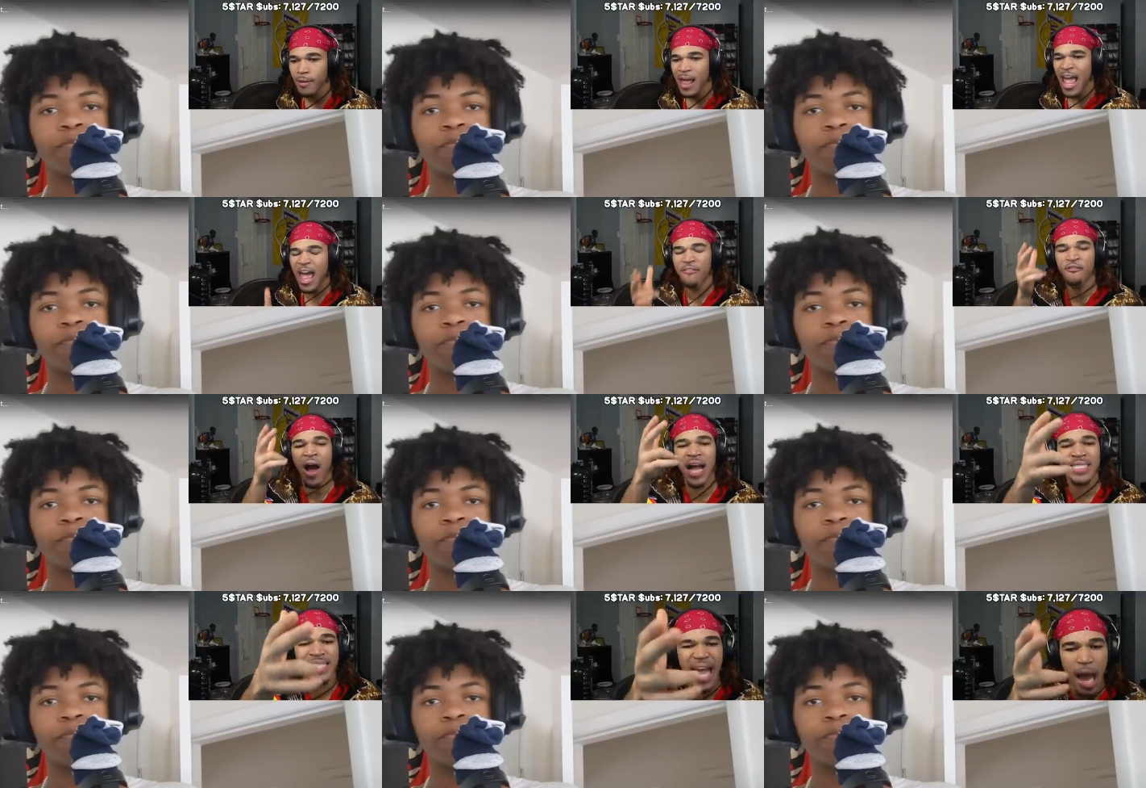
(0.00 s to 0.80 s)
Speaker 1: If I
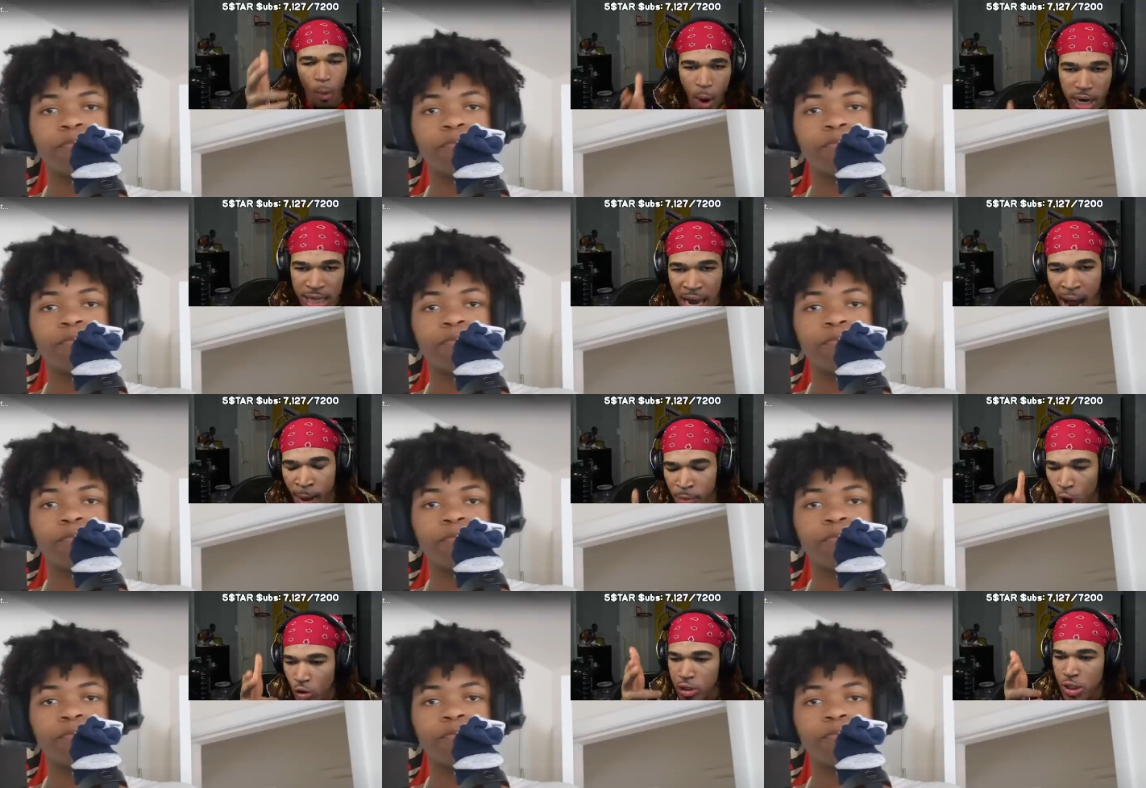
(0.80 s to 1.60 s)
say I want to, I'm
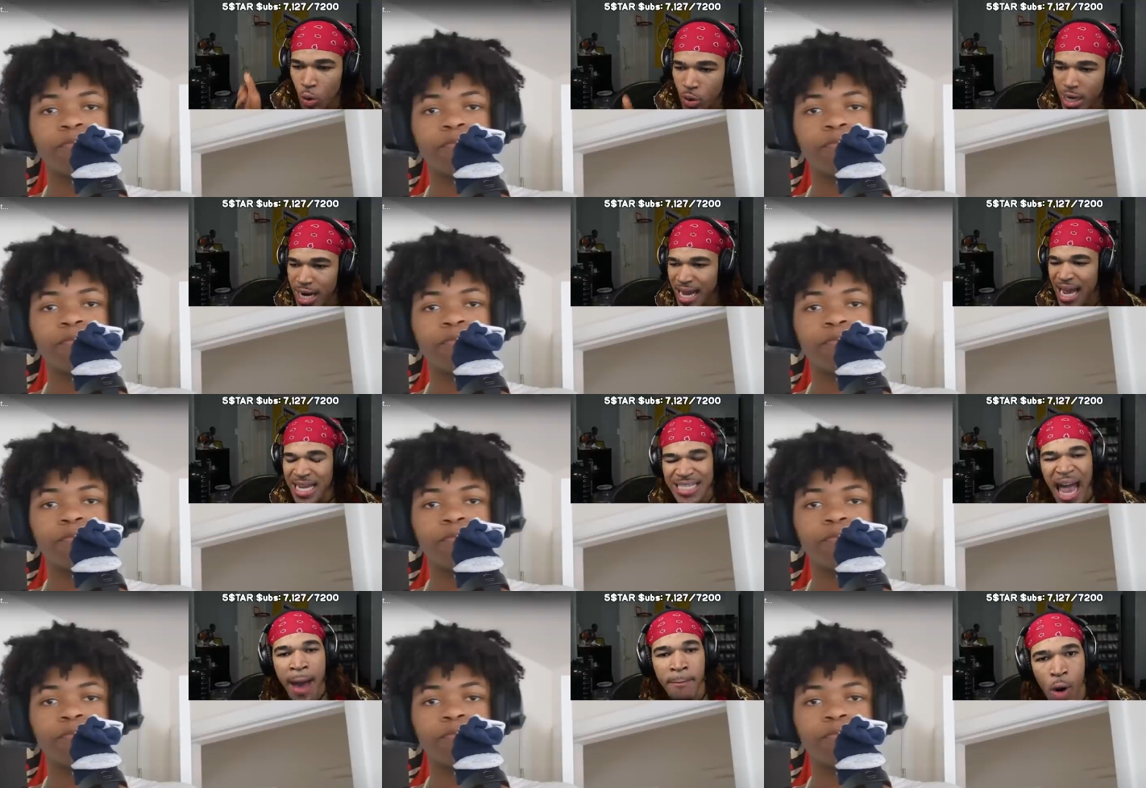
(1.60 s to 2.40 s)
going to shoot it. Is
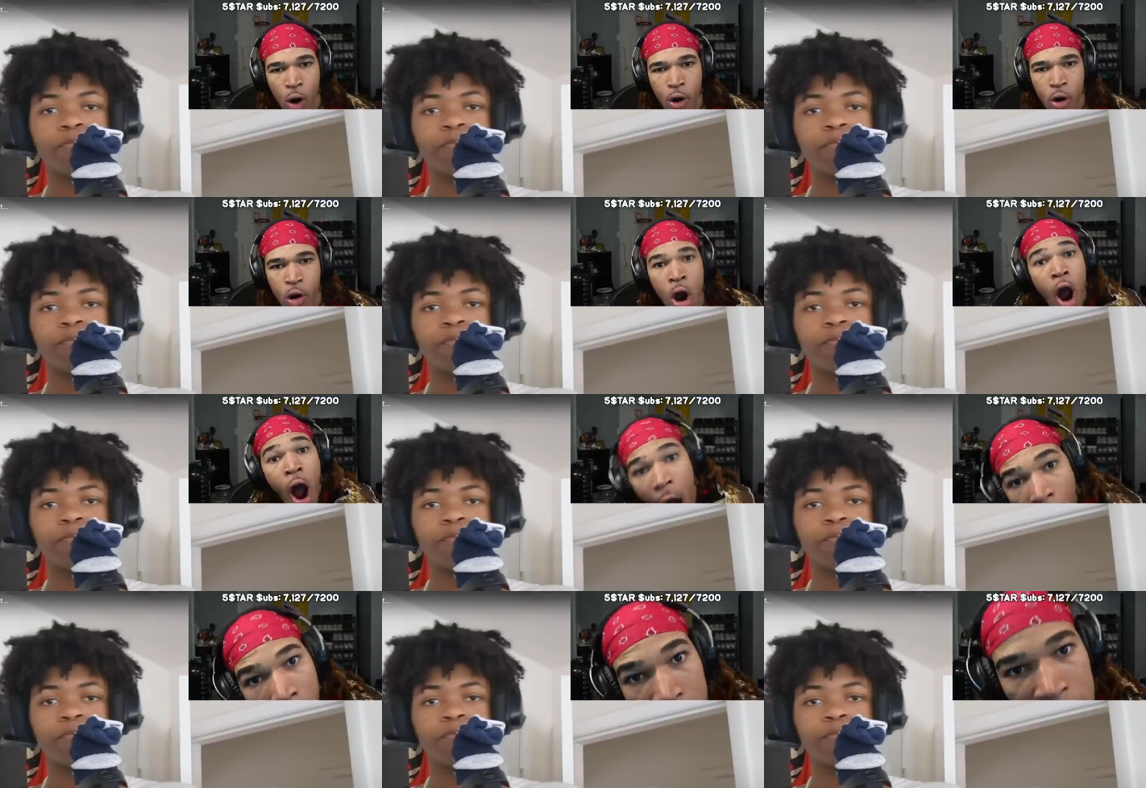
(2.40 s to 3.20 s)
that murder?
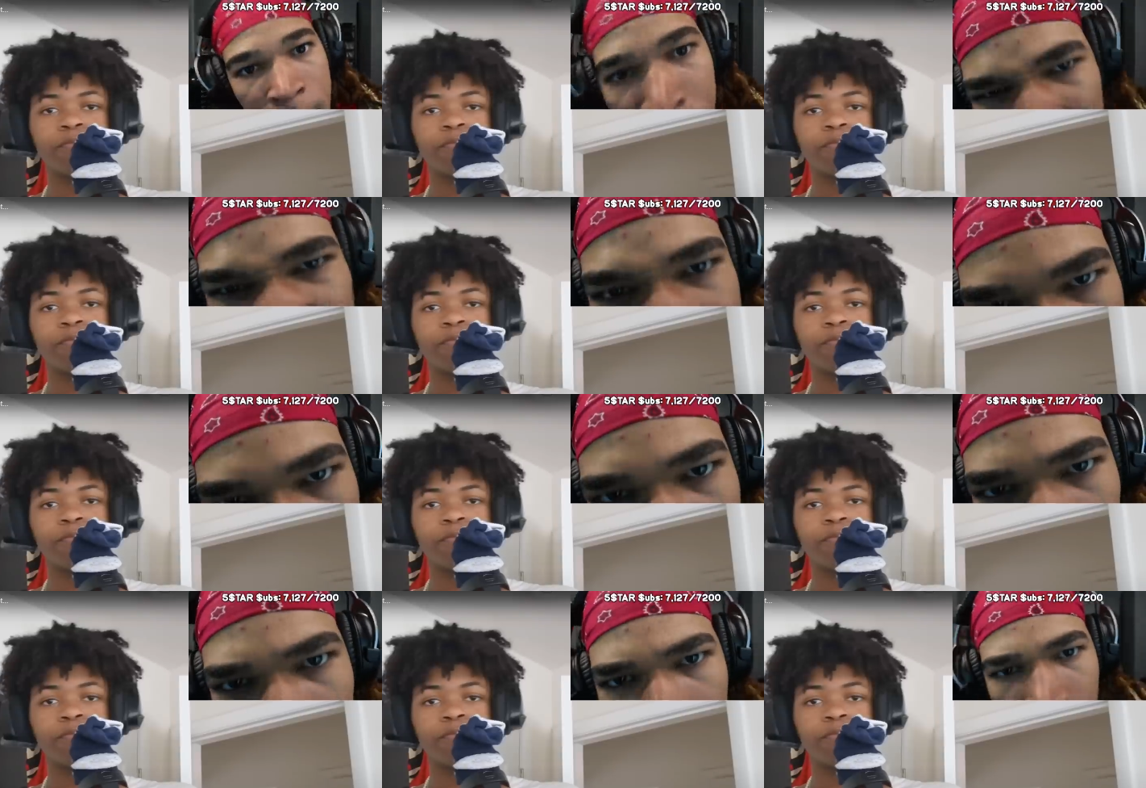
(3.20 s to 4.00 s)
Ugly piece of
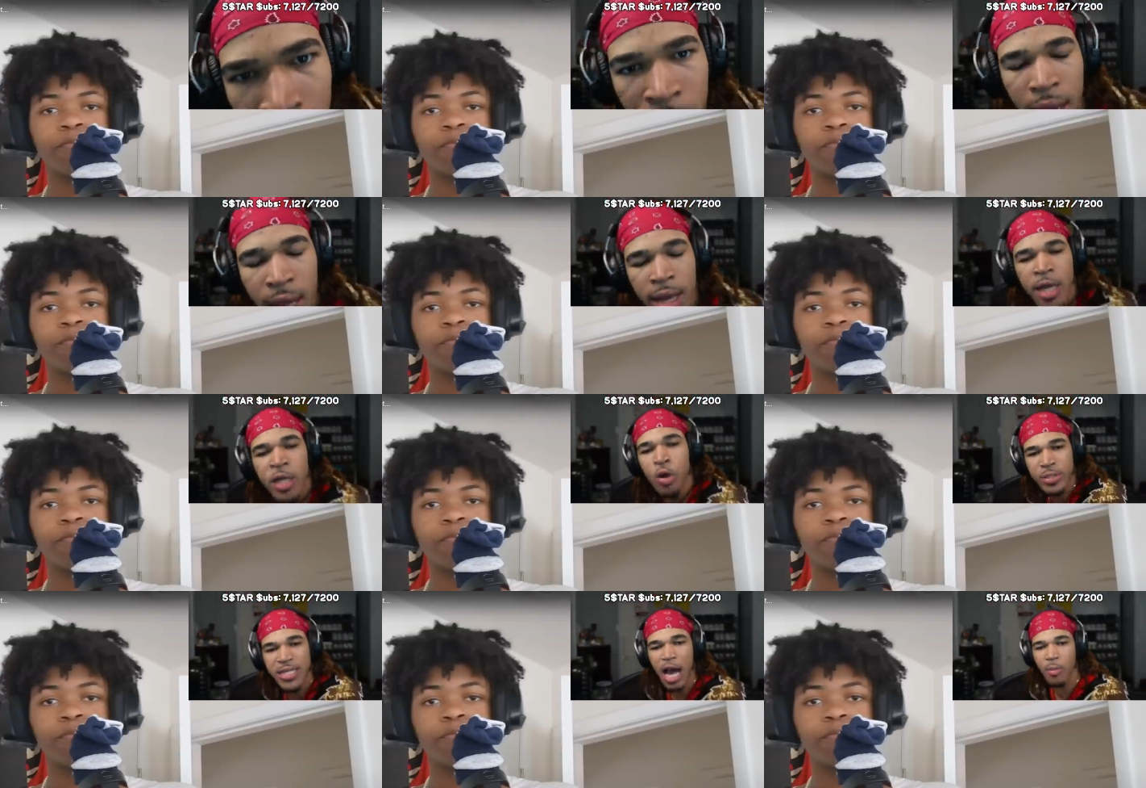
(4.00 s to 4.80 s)
shit. You
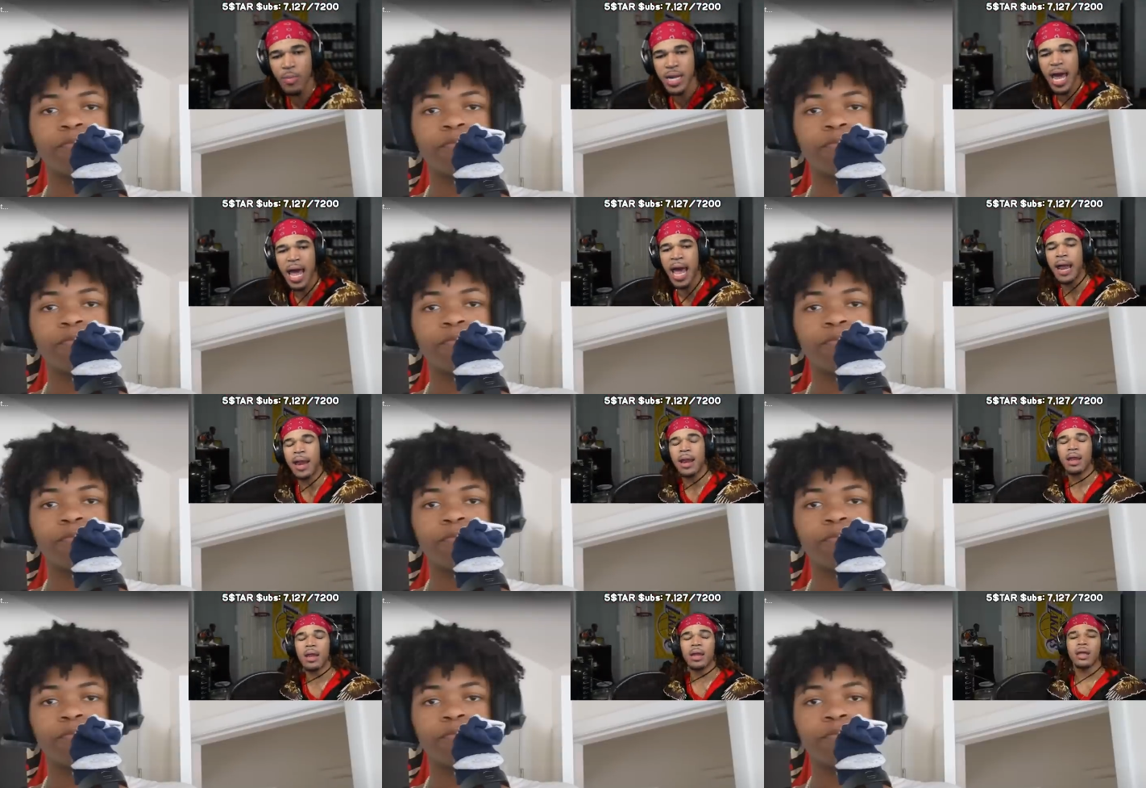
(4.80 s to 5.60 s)
tell me that.
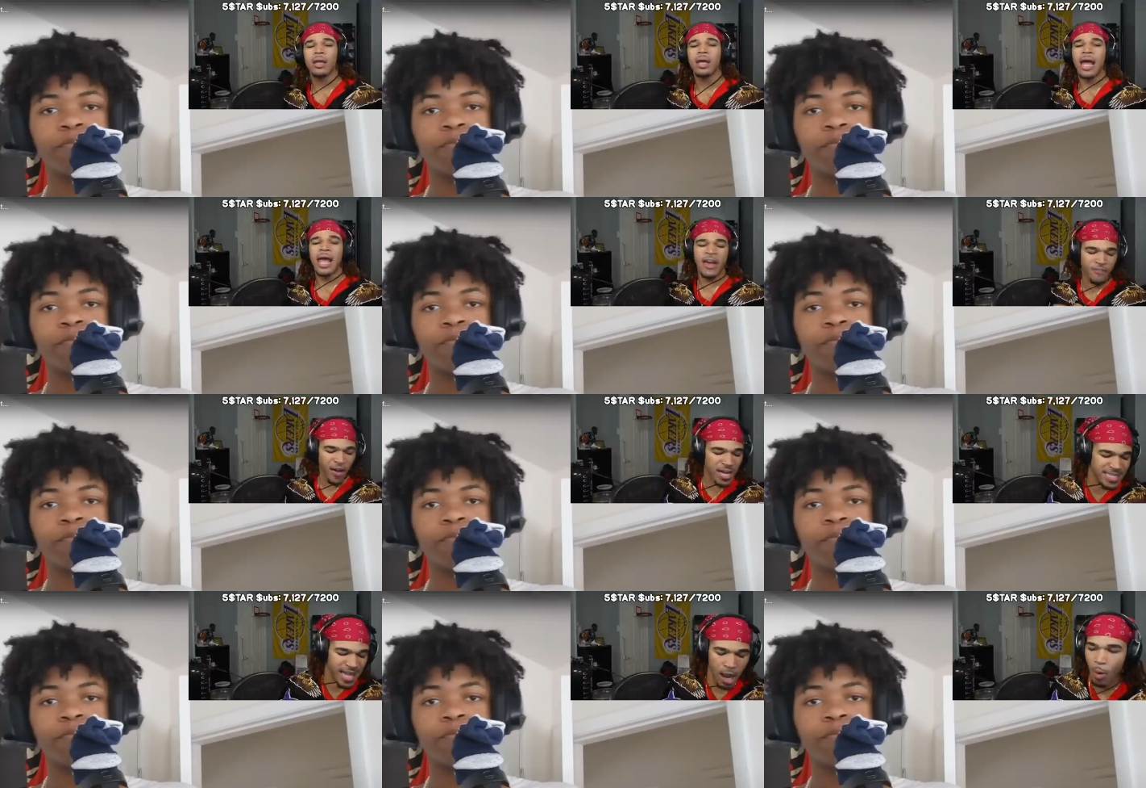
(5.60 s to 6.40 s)
If I
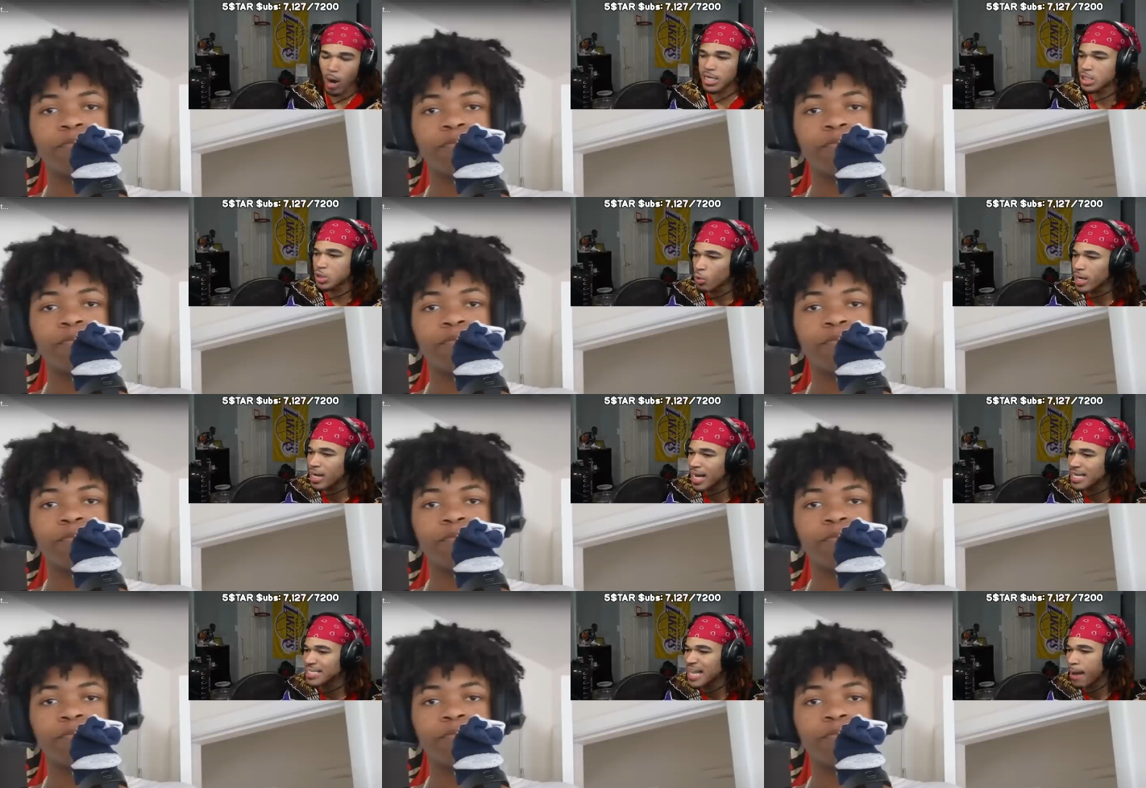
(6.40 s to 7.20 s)
say I want to shoot it, is that